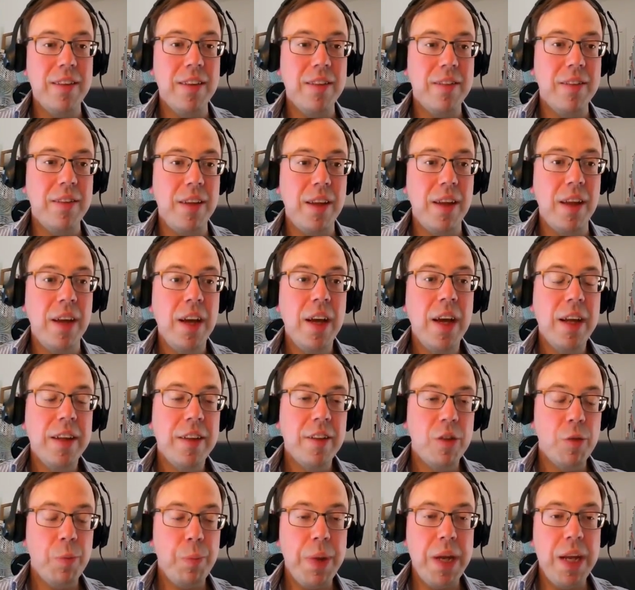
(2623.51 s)
It's the
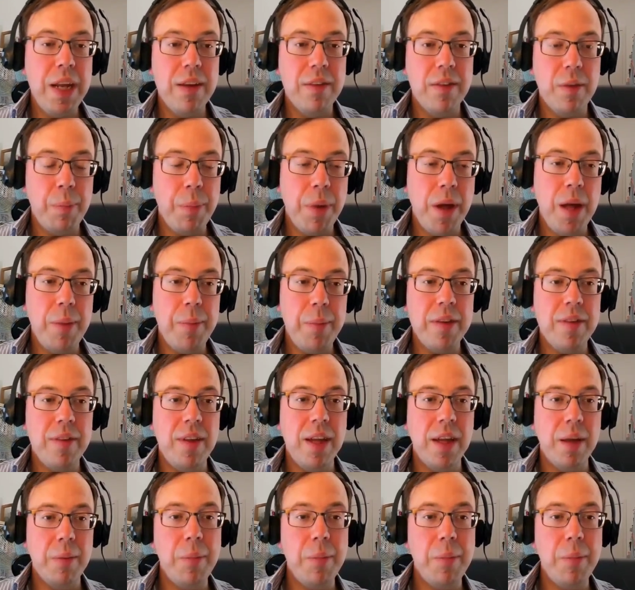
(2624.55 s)
speed of the permitting